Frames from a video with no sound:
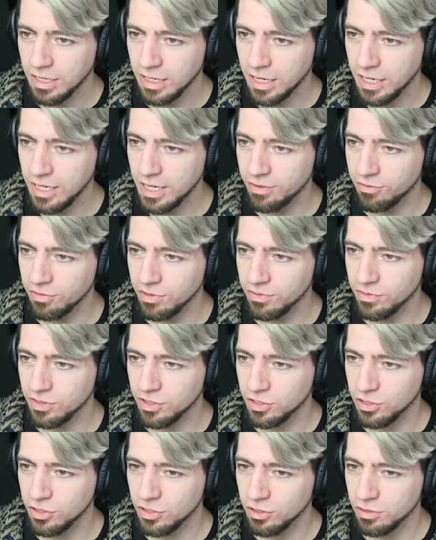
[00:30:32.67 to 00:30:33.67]
I never even
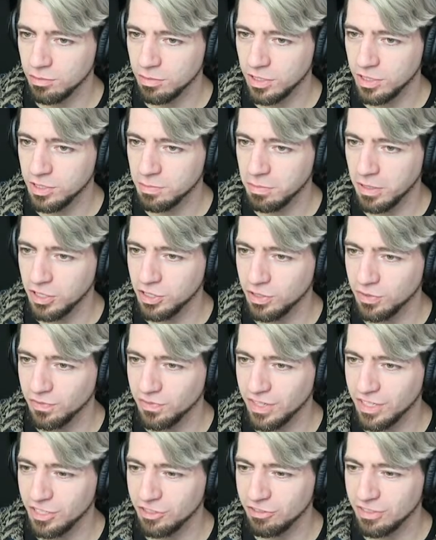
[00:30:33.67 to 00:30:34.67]
got to do my special
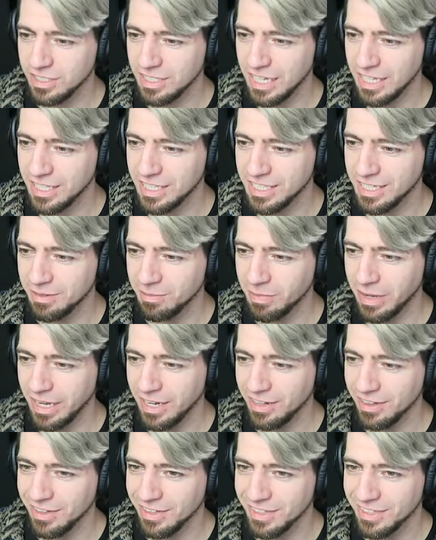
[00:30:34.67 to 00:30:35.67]
victory dance in
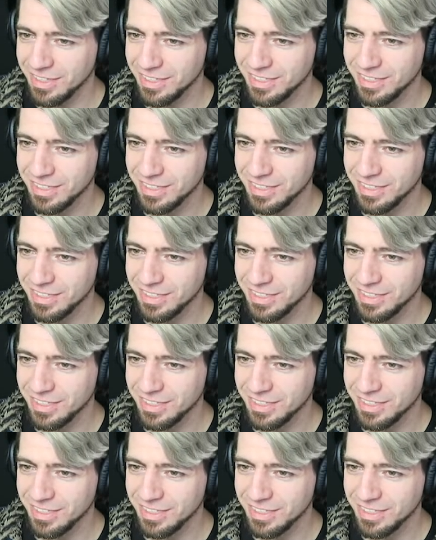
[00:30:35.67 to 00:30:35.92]
battle.